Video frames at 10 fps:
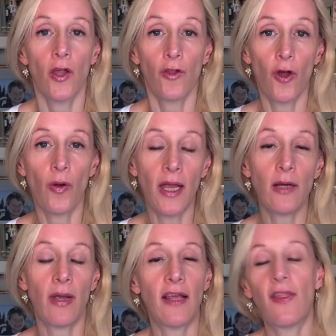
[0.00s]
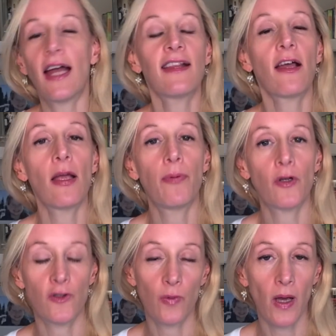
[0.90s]
So anyway, that's how I
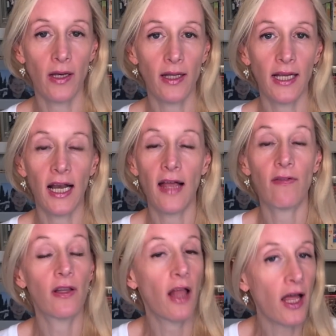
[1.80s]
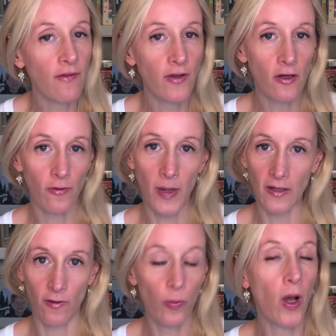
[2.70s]
approach swaddling. I have a lot of videos
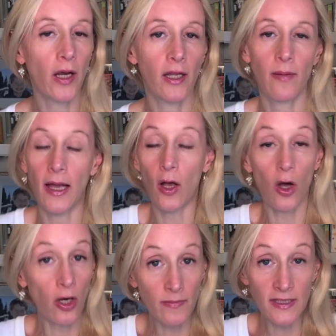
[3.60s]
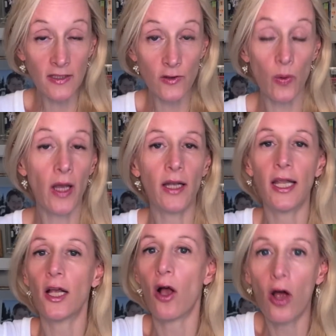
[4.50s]
about swaddling, about arms in
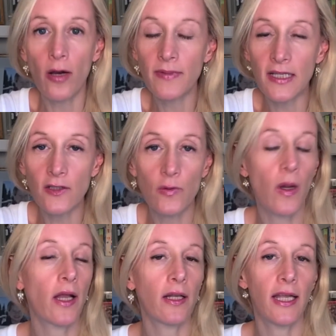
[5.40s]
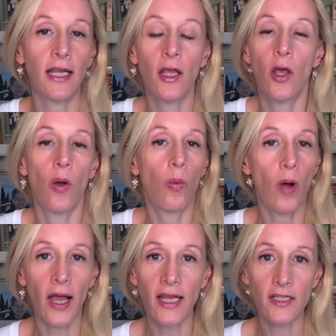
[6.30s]
swaddling, arms out swaddling,
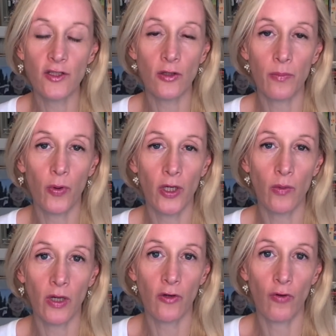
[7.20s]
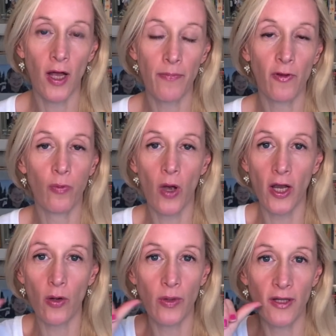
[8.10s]
why at a certain point you want to drop the
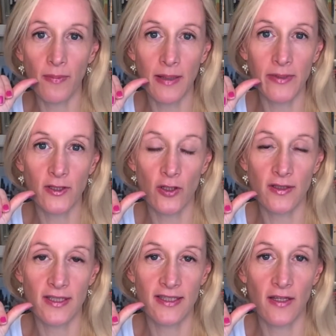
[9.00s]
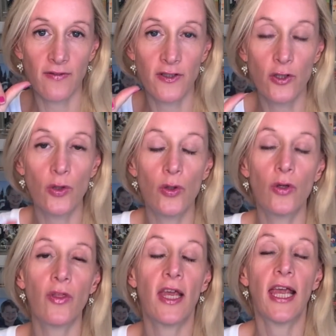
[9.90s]
swaddle when the baby starts to
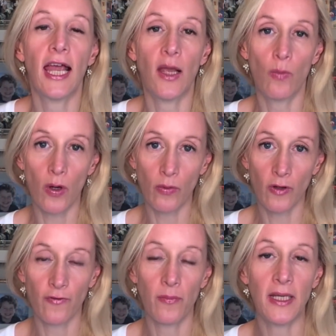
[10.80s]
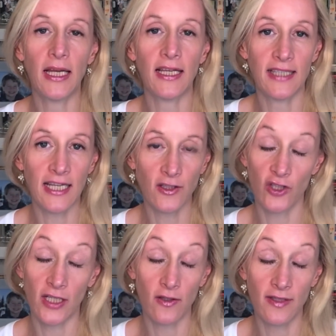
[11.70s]
self-soothe and what worked for me. Take
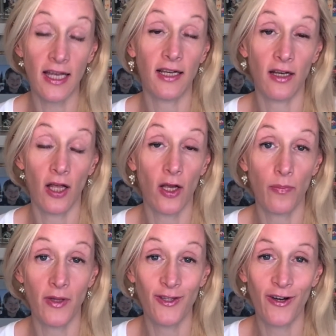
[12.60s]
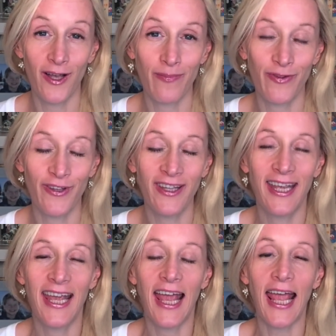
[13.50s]
Check those out and I hope that they're helpful.
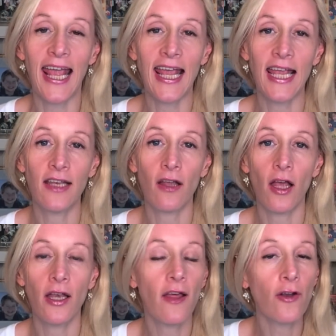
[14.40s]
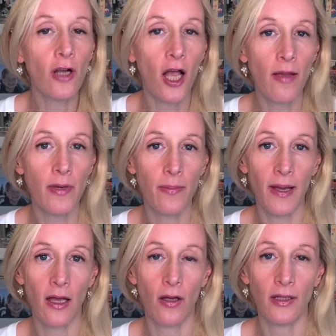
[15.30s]
And another comment
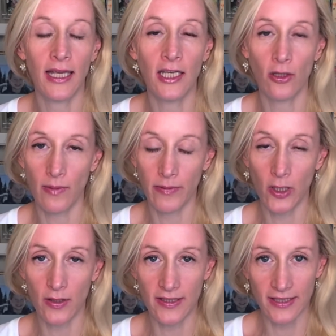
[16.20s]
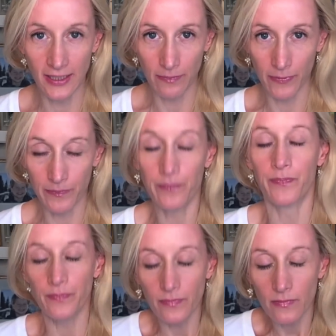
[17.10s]
about getting your baby to go to sleep.
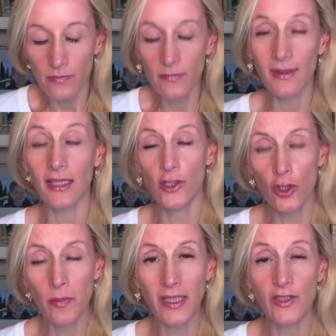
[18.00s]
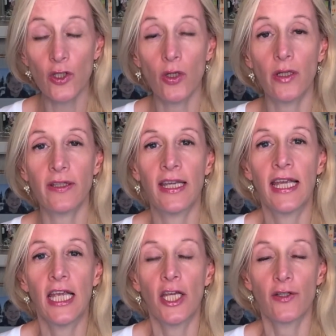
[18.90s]
Two months old,
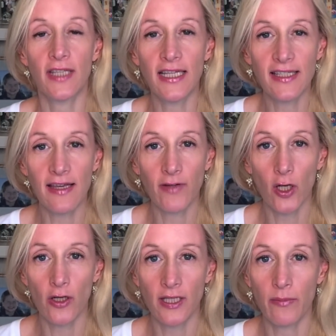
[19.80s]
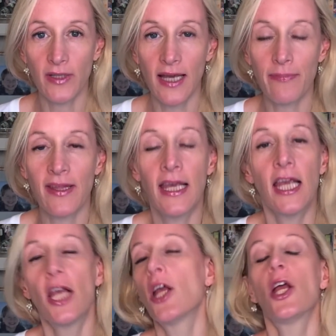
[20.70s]
you're saying he's having a hard time with naps.
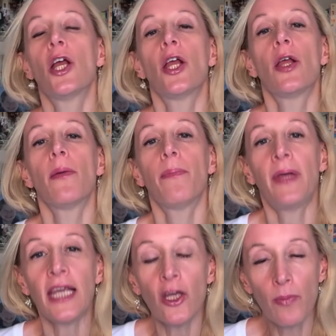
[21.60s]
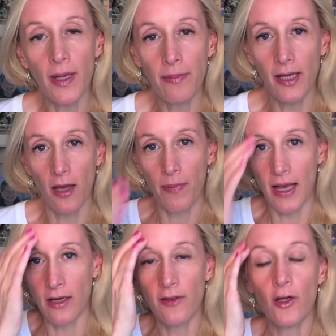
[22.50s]
Pick your baby up
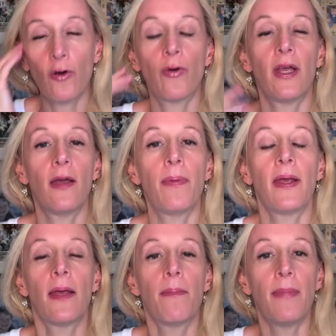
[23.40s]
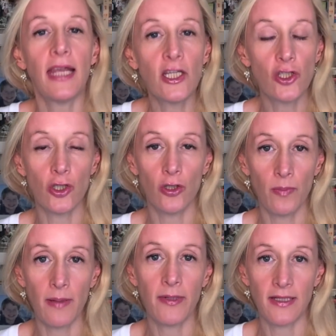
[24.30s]
out of the crib. Make sure your
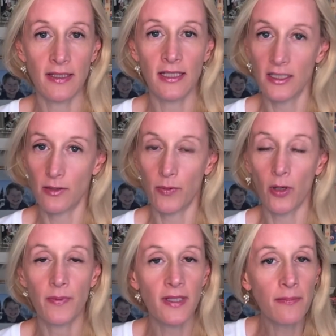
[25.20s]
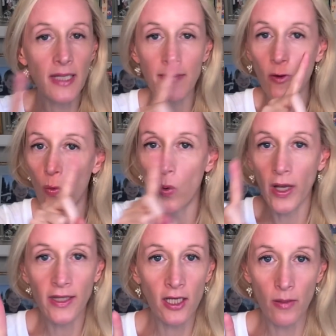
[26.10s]
baby doesn't need to burp. Sometimes
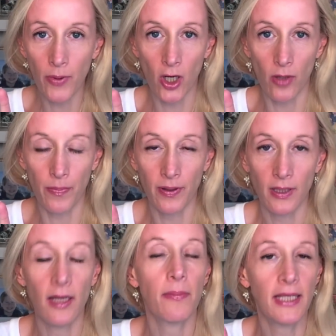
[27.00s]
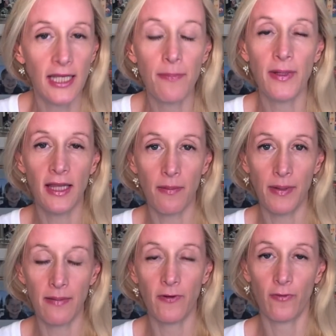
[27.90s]
one little burp can be keeping that
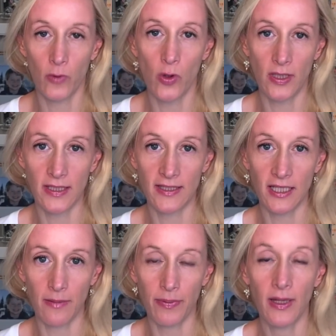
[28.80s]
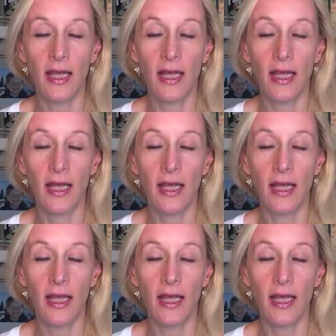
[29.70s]
baby from going to sleep.